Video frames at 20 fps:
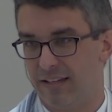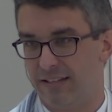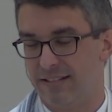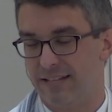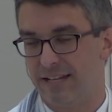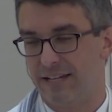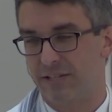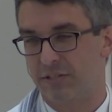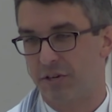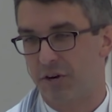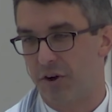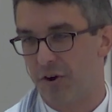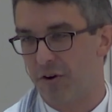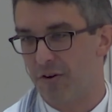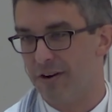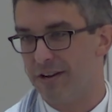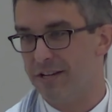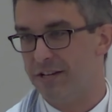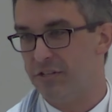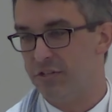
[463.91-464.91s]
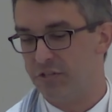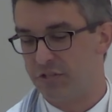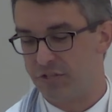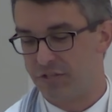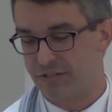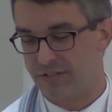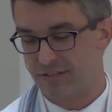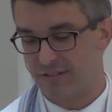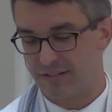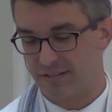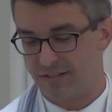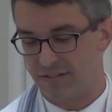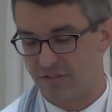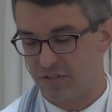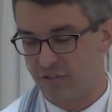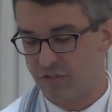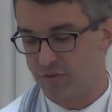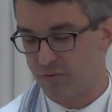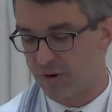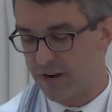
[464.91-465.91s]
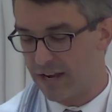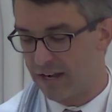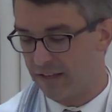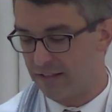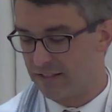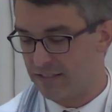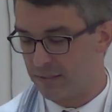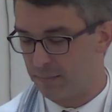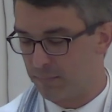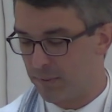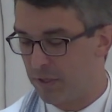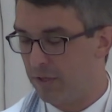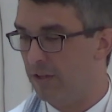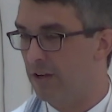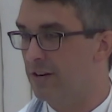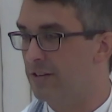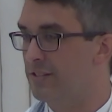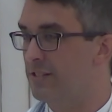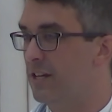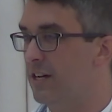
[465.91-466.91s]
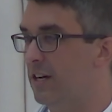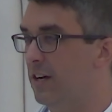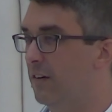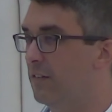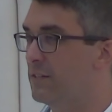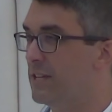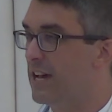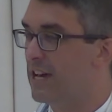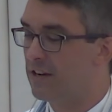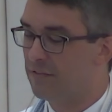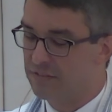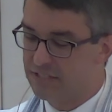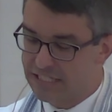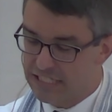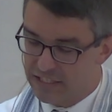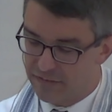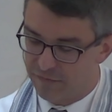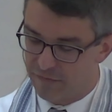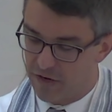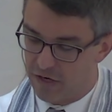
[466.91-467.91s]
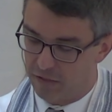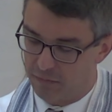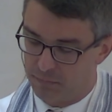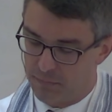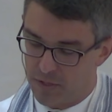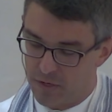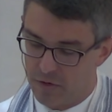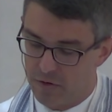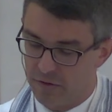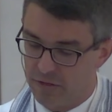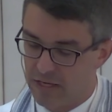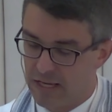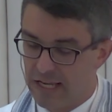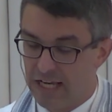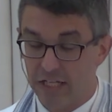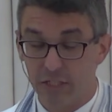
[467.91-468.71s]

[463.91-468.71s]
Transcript: It takes courage, strength to pull ourselves out of default mode,